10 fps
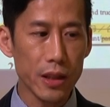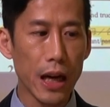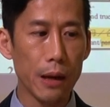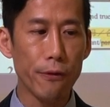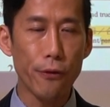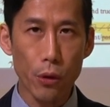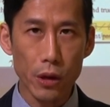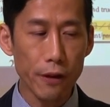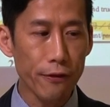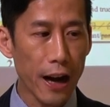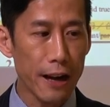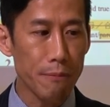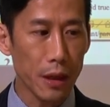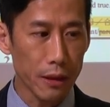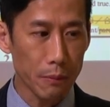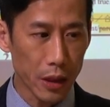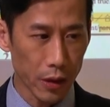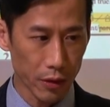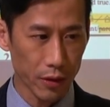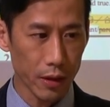times 45
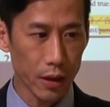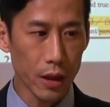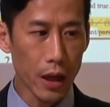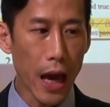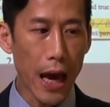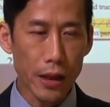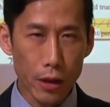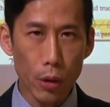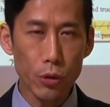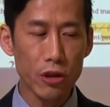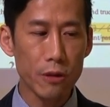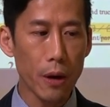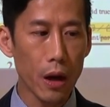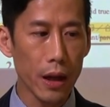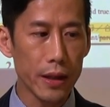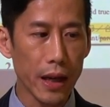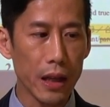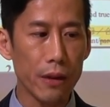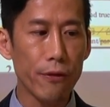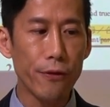millimeters and no smaller
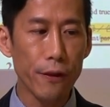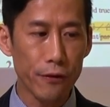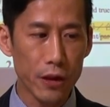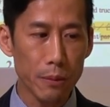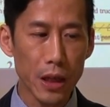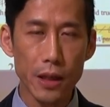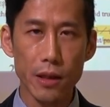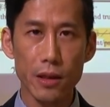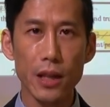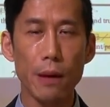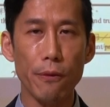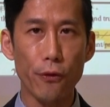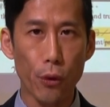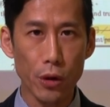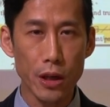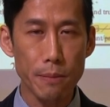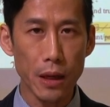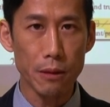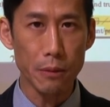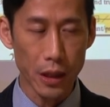than 50 meters times 40
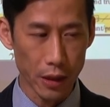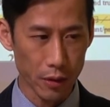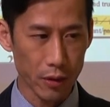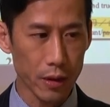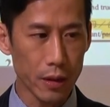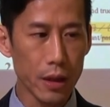millimeters.